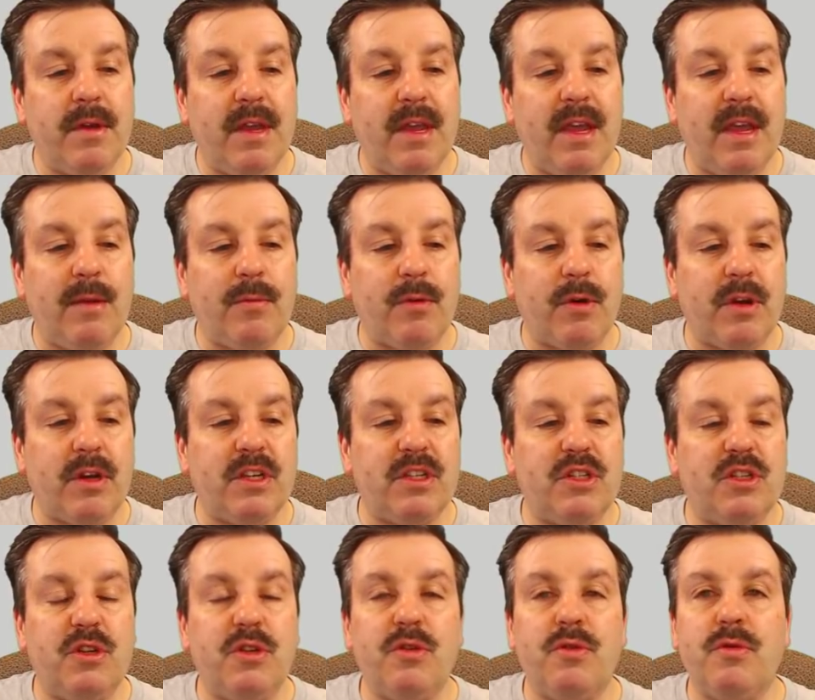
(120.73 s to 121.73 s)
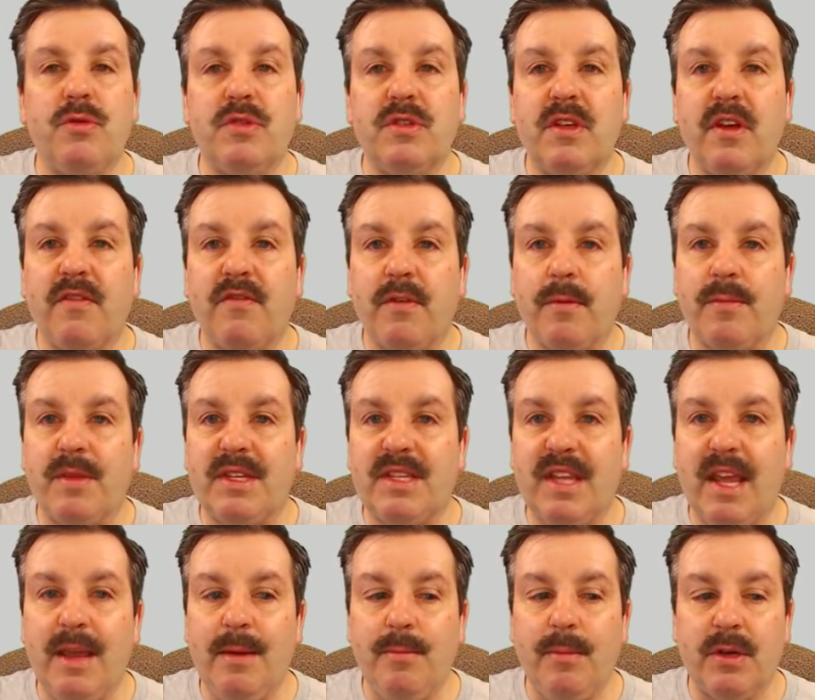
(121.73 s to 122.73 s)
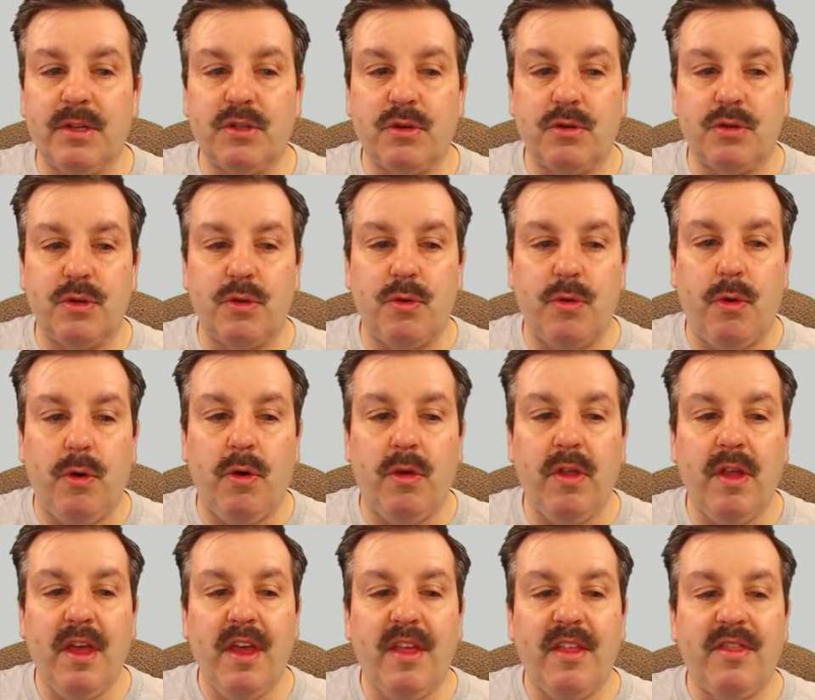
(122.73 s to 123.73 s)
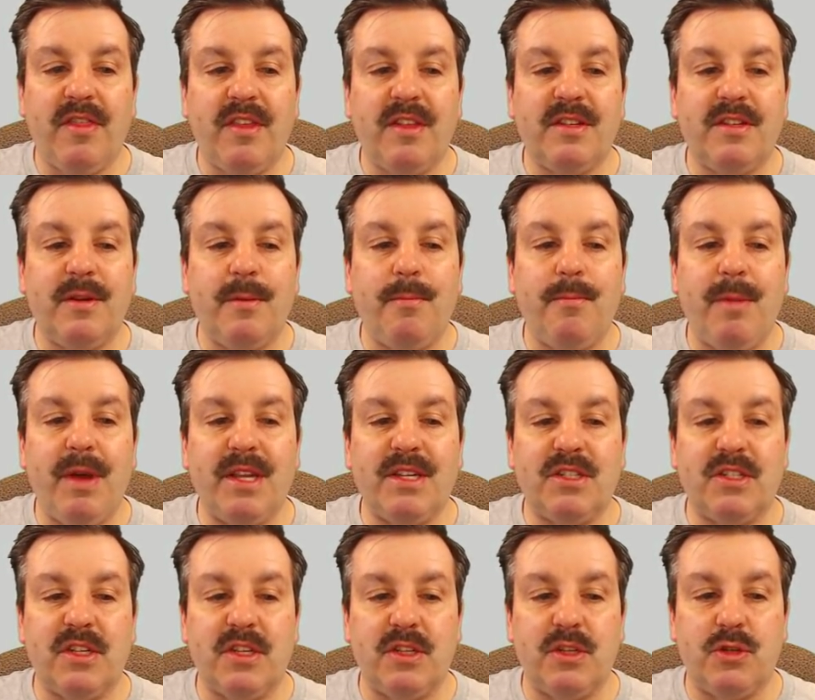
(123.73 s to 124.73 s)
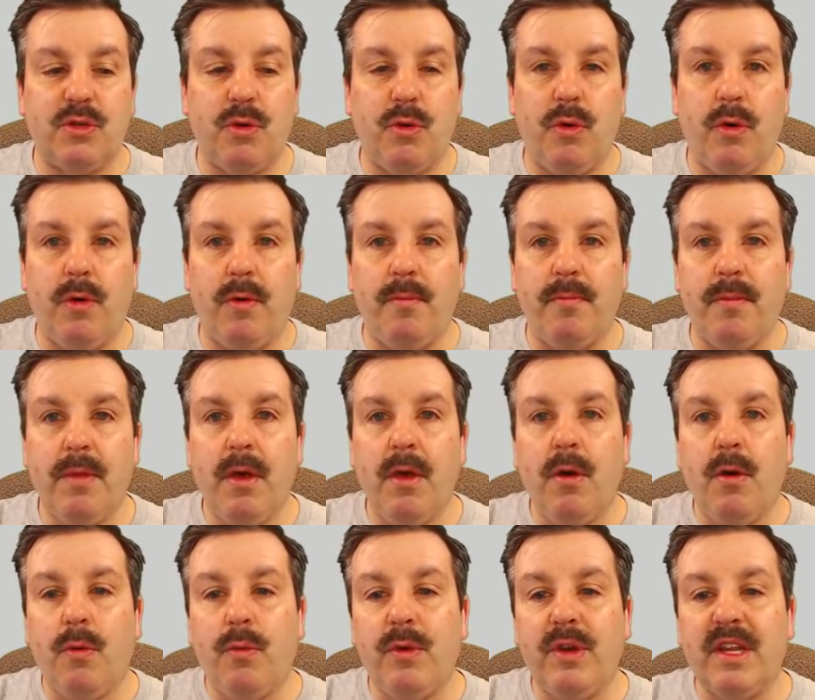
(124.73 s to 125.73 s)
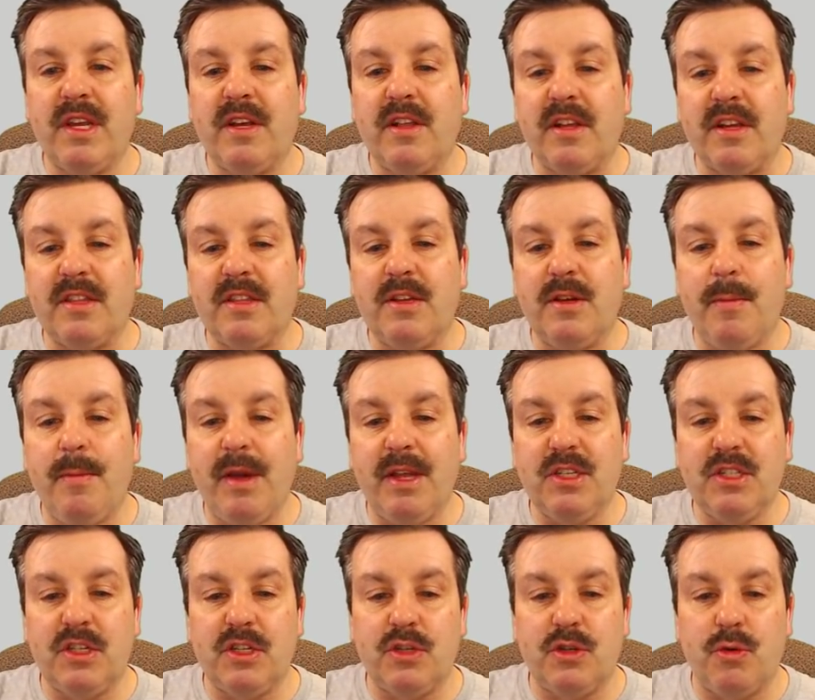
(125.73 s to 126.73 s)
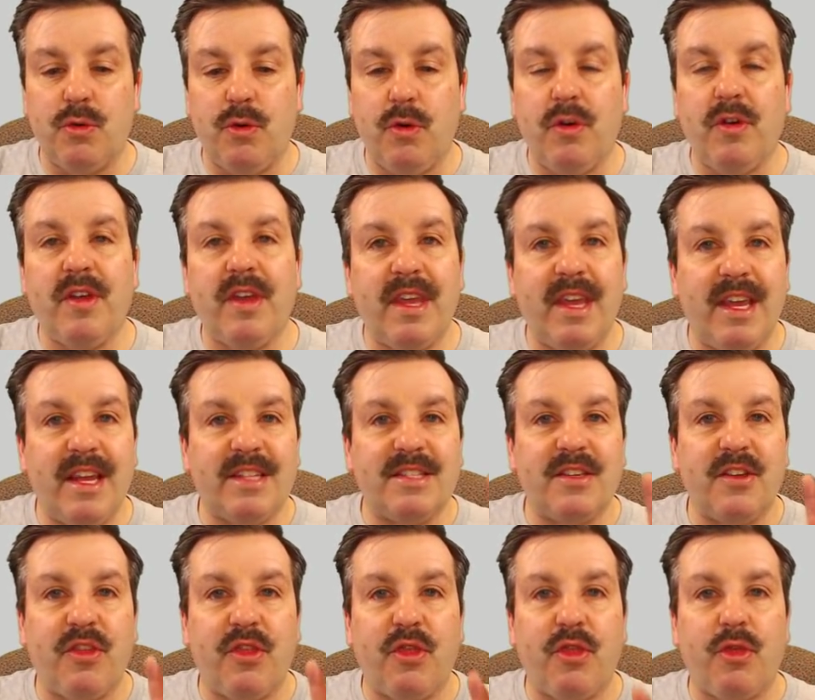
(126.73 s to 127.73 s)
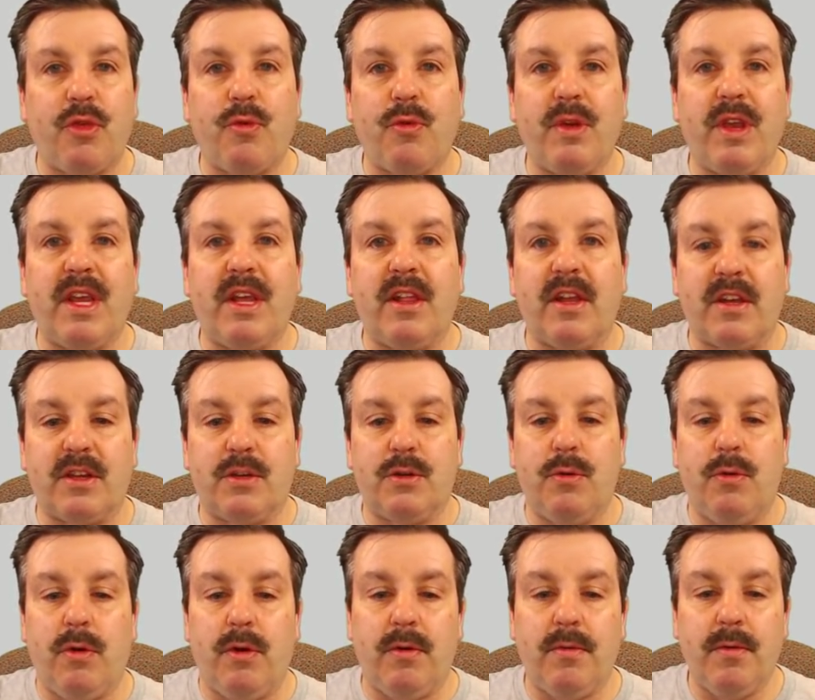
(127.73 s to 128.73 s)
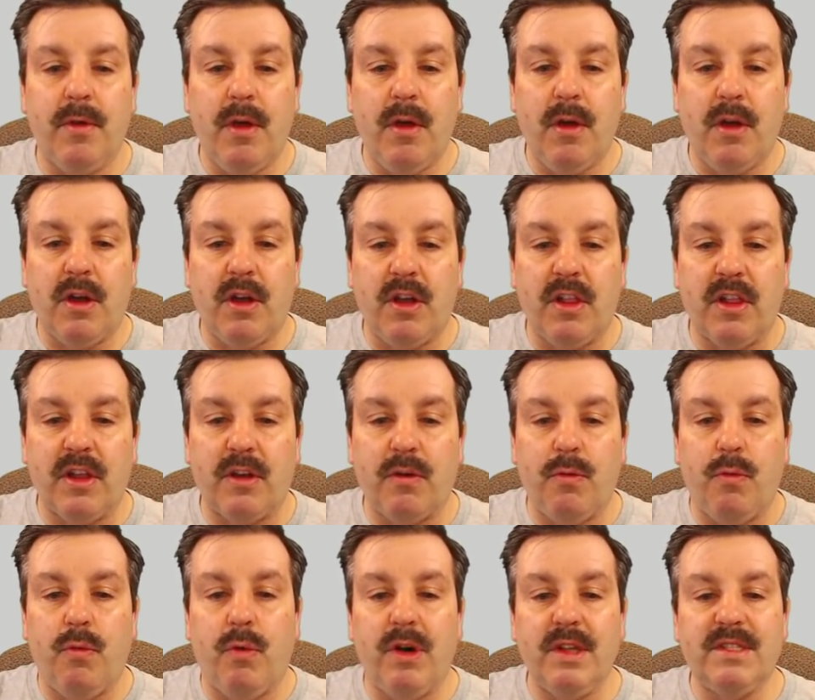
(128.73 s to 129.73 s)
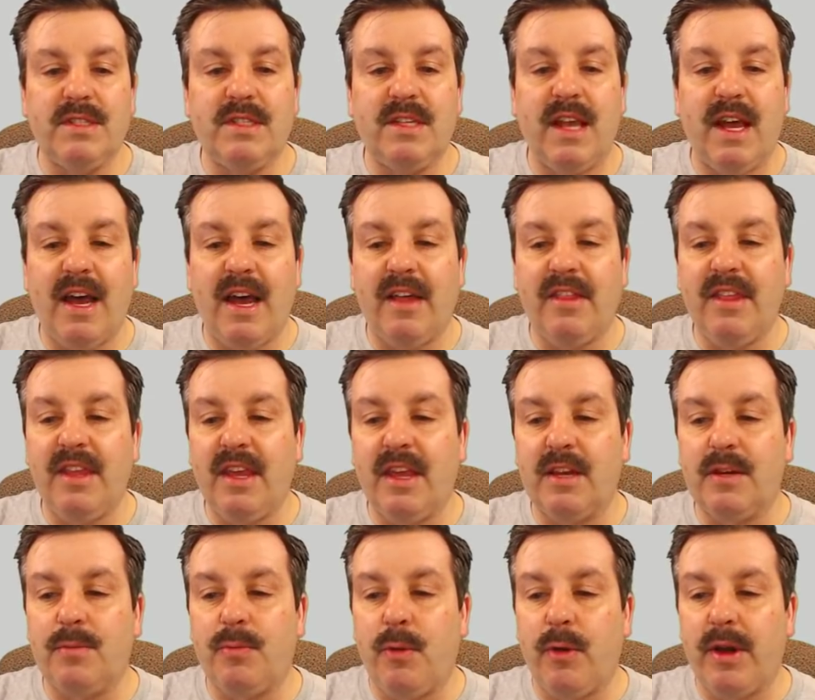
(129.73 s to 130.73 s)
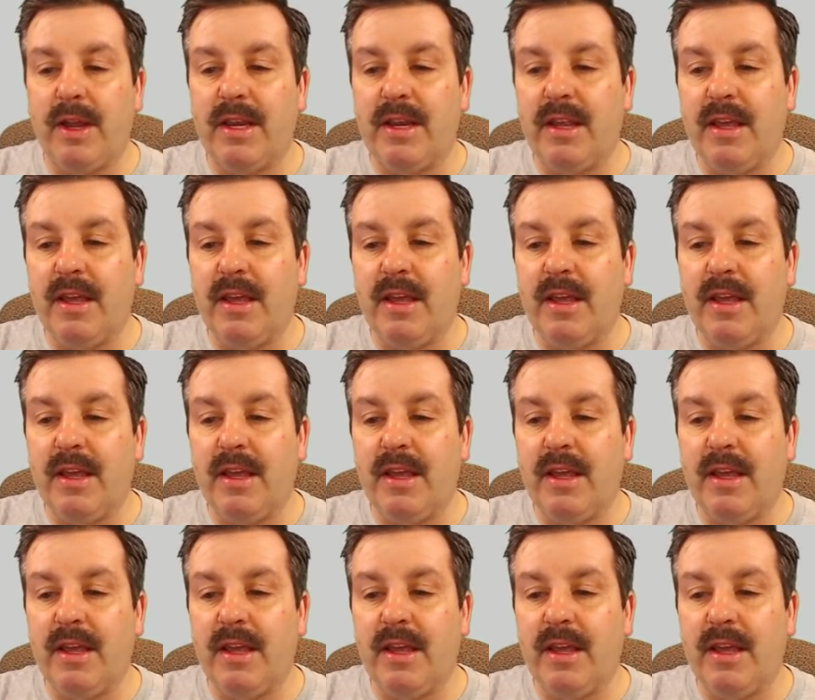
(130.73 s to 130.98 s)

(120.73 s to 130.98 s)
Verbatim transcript: and we're going to choose from the tape measure tool the dimension tool. When you click the dimension tool, it's a three click tool. Click once on the endpoint,